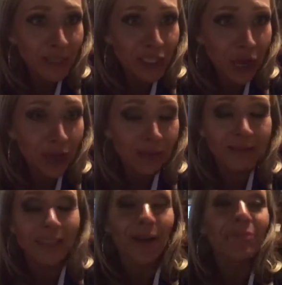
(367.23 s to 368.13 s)
that tall.
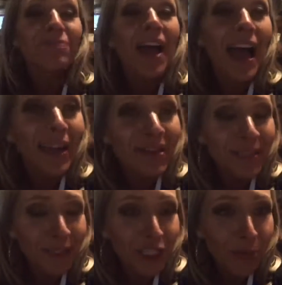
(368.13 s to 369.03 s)
So anyways,
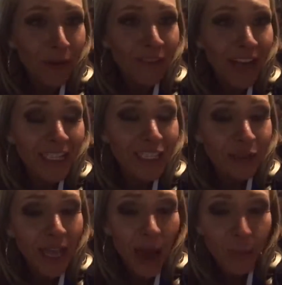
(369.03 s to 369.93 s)
it was super fun. So
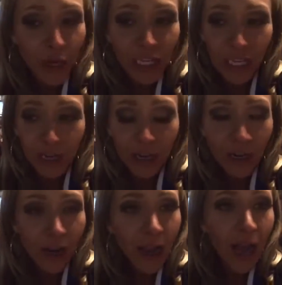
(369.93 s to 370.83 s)
yeah, we're
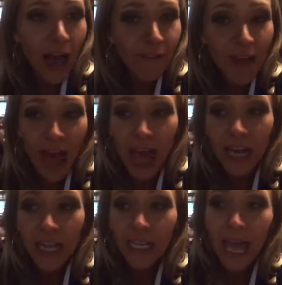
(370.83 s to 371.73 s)
here. I've had
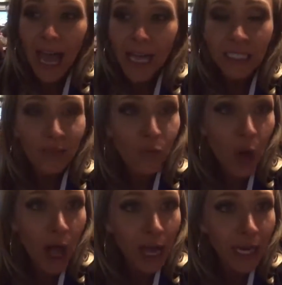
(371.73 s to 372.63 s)
a glass of
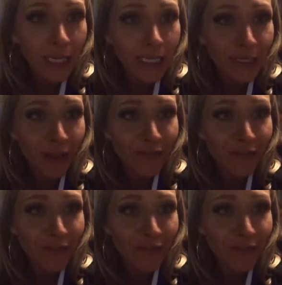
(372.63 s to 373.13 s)
wine, so I